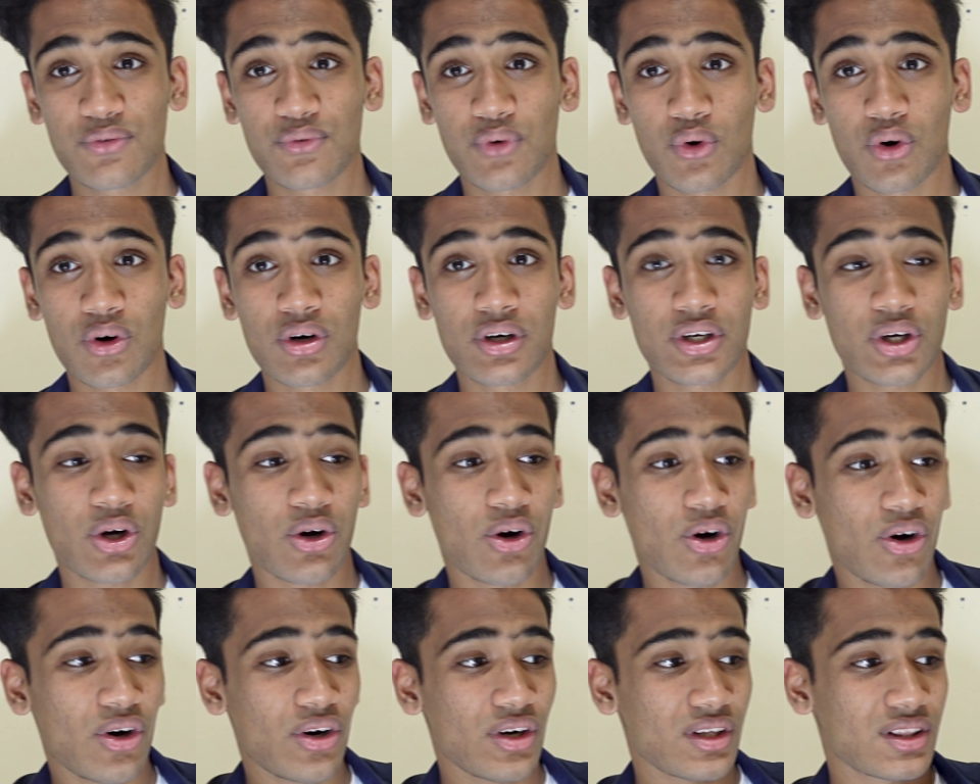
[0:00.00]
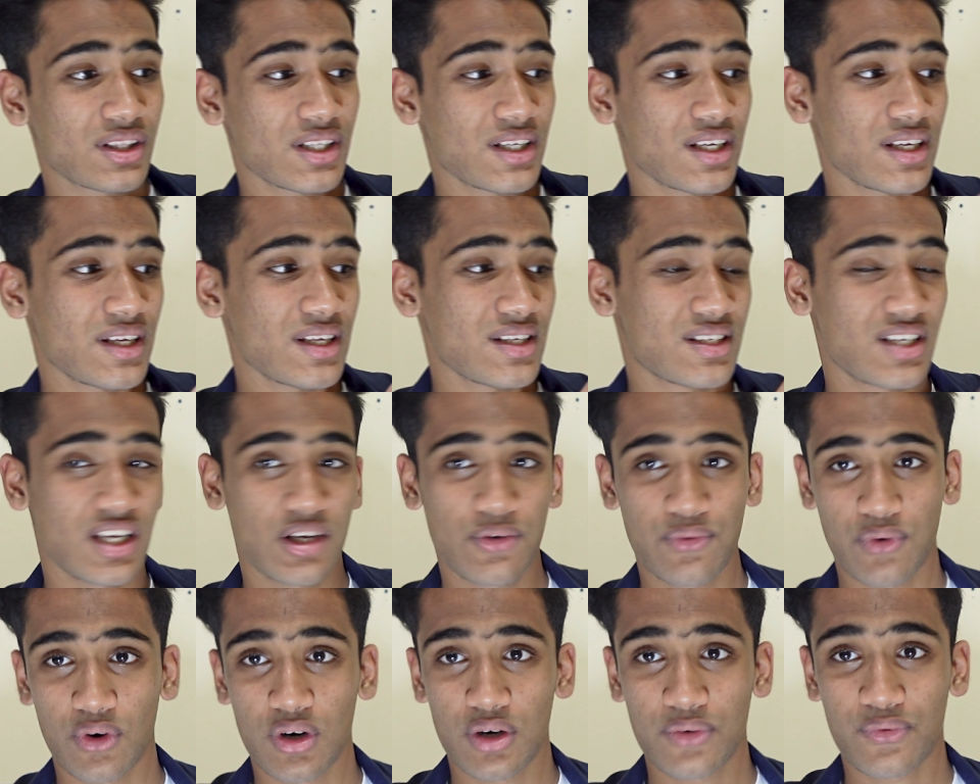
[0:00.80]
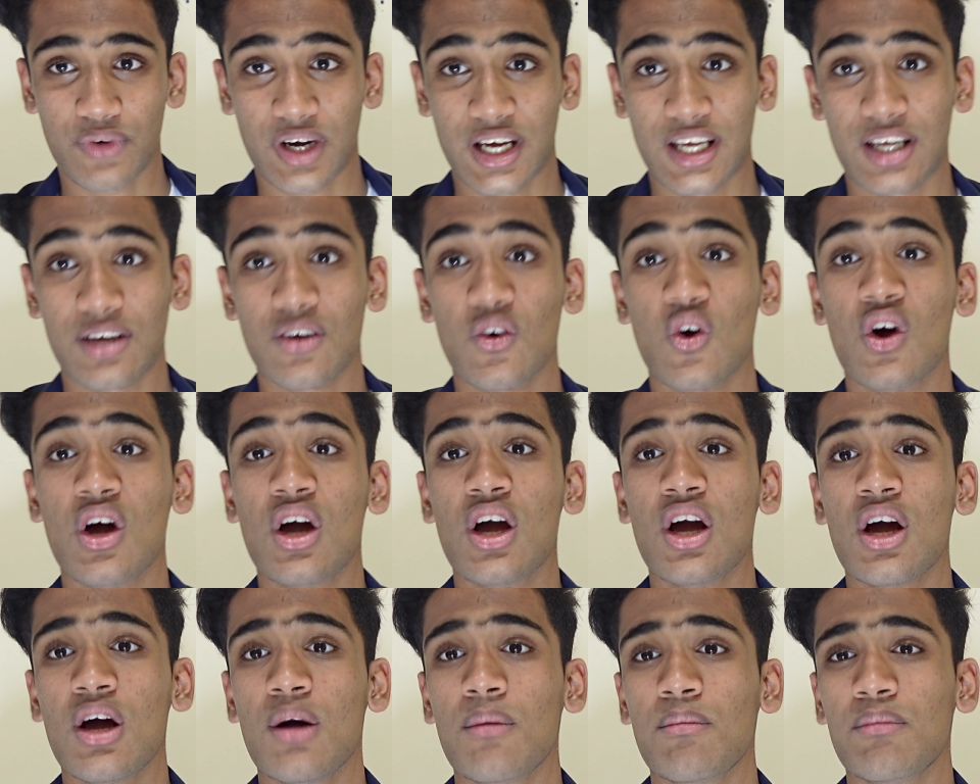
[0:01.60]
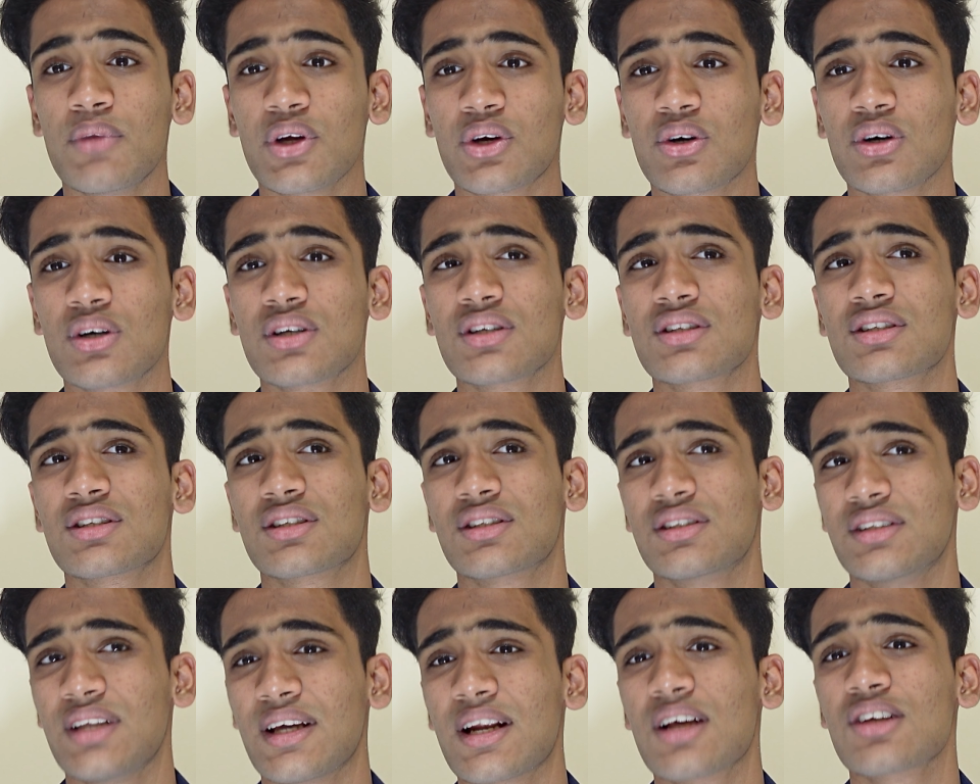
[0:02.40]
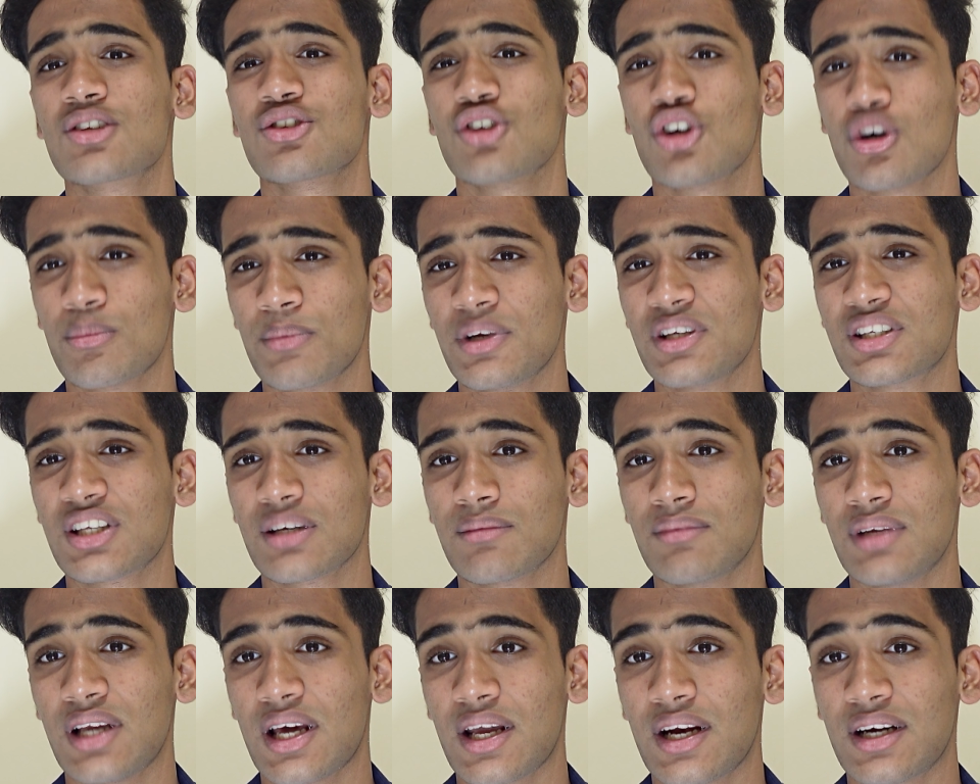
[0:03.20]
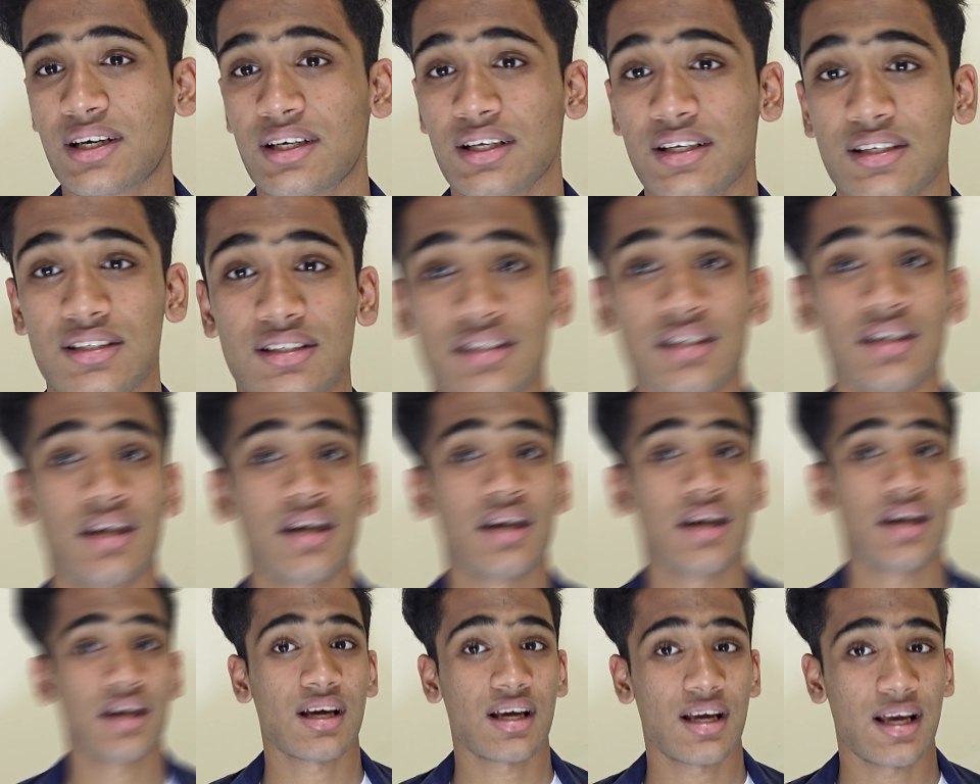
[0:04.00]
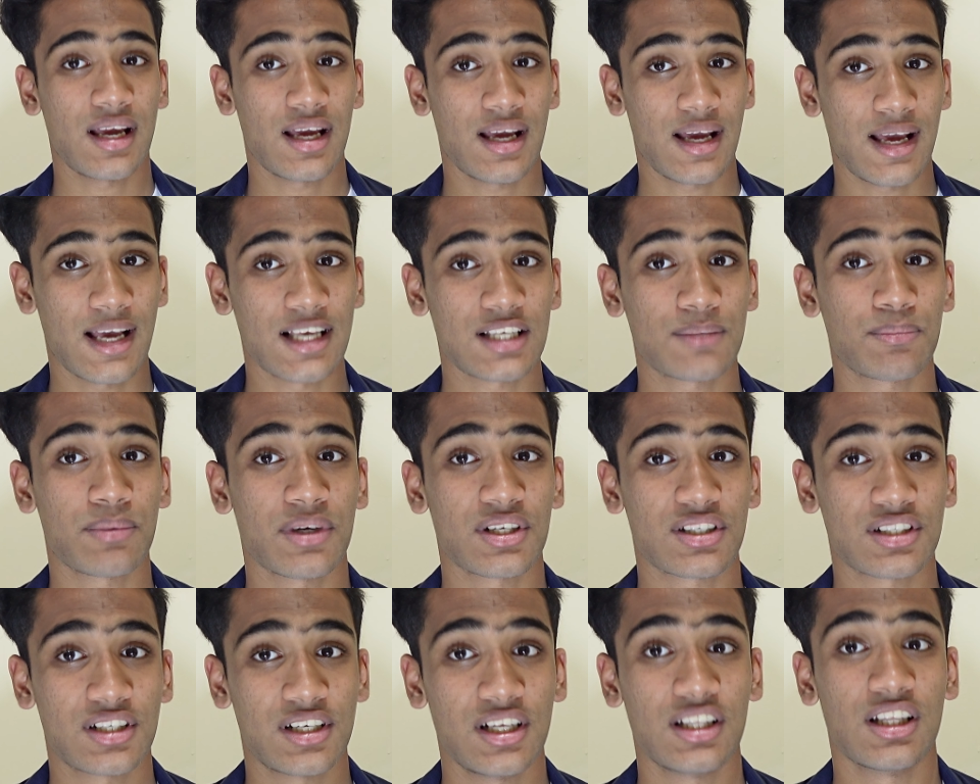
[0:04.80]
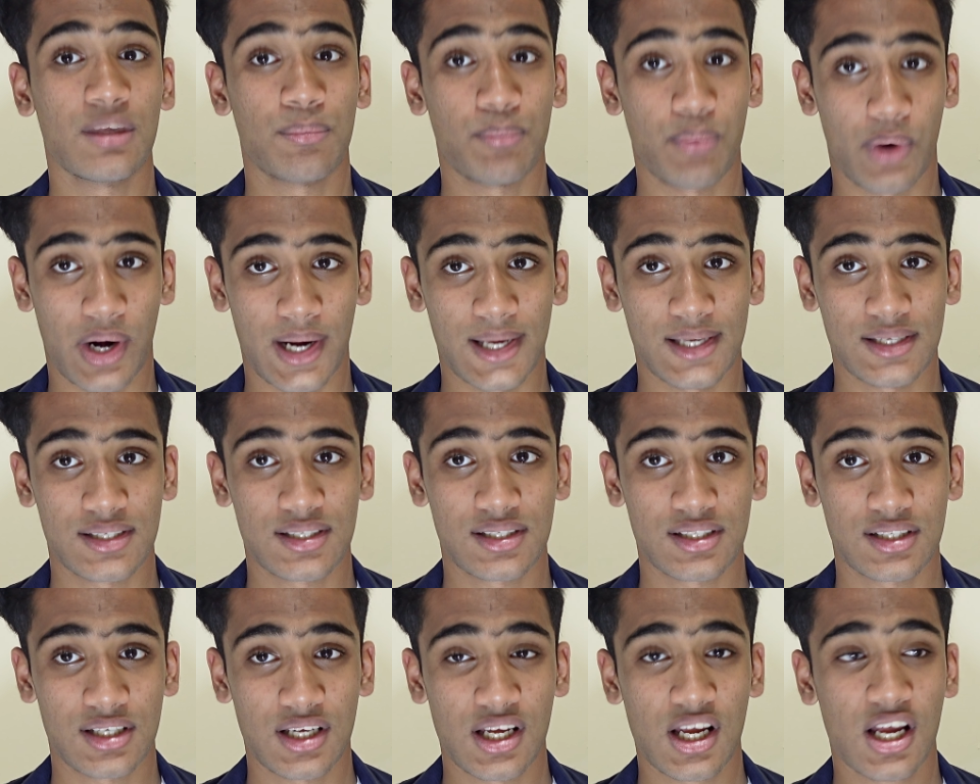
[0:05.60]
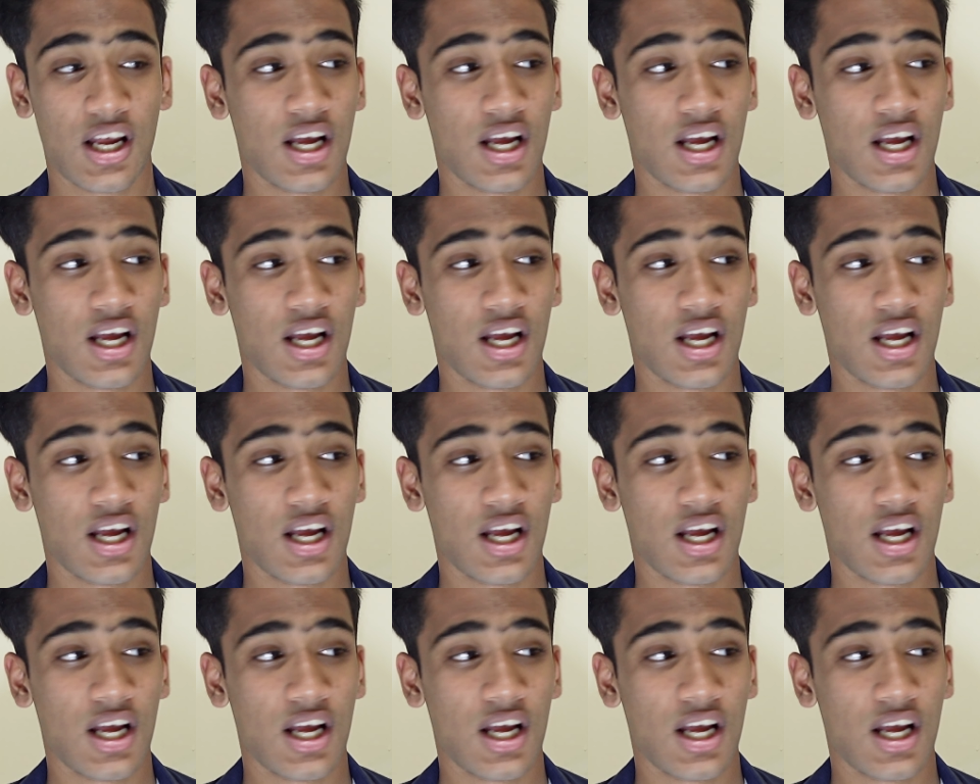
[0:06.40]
Fold or the Z Fold 5? Because there are so many similarities, especially the price.